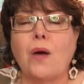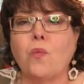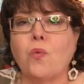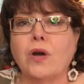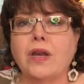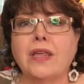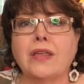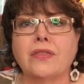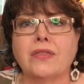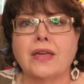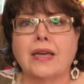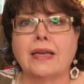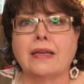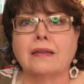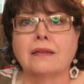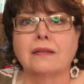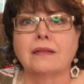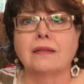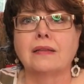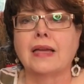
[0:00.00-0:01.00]
what do you
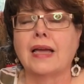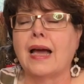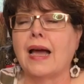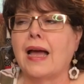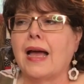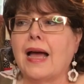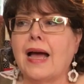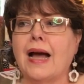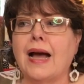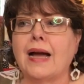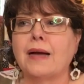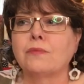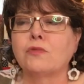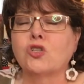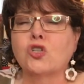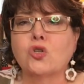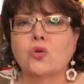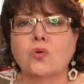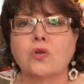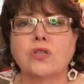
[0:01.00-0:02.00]
think? I'm
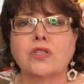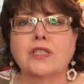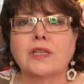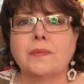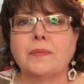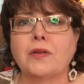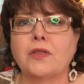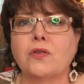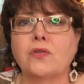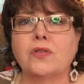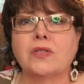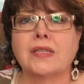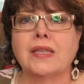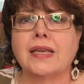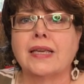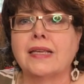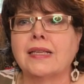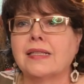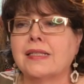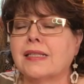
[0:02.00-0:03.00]
sure some of those
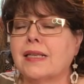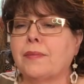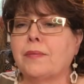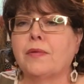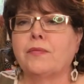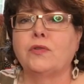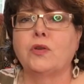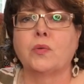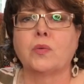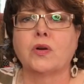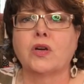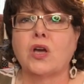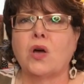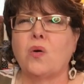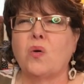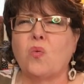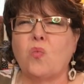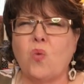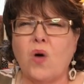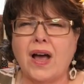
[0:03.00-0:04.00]
things, some of you are
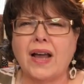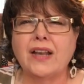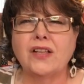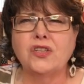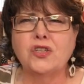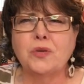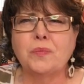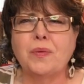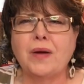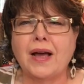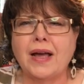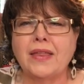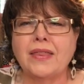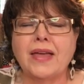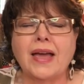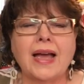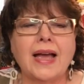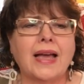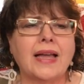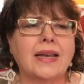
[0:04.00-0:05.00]
going, why did you buy
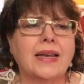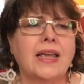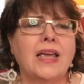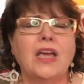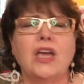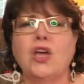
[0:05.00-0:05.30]
that?